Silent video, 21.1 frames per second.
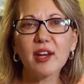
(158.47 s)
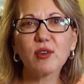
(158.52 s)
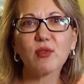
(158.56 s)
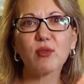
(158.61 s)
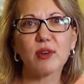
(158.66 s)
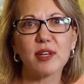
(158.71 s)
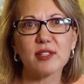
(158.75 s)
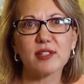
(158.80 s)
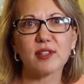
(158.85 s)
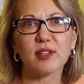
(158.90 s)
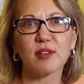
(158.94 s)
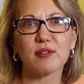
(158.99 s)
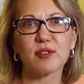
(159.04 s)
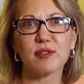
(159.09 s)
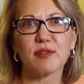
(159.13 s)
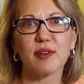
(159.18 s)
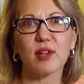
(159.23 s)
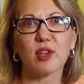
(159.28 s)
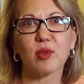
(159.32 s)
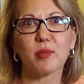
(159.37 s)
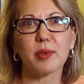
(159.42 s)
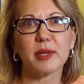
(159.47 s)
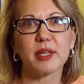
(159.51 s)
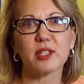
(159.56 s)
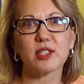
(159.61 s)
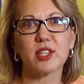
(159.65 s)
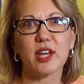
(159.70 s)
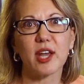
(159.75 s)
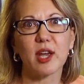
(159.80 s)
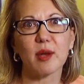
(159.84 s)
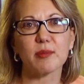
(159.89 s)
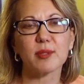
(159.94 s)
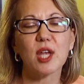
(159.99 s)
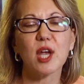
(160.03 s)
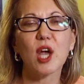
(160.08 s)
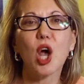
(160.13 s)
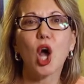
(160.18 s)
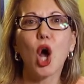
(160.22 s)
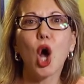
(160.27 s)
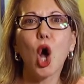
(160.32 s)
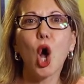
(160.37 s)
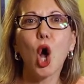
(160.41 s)
risk of developing JAMSS
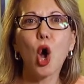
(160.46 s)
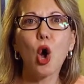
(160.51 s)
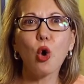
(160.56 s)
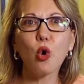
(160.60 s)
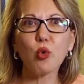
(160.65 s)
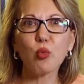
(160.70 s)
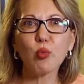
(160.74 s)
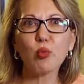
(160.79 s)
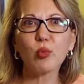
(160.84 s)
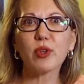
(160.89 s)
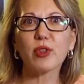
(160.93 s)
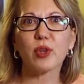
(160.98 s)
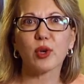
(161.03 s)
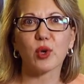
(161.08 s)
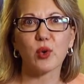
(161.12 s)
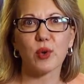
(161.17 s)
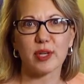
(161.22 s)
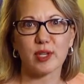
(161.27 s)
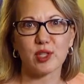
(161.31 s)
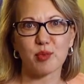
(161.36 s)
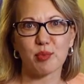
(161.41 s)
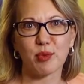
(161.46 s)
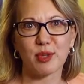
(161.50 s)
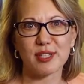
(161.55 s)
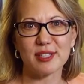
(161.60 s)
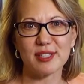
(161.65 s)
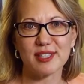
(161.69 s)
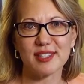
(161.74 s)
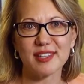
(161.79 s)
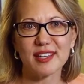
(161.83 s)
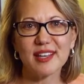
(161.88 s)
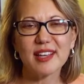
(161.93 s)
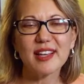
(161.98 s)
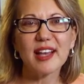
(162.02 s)
home with a QuickSplint.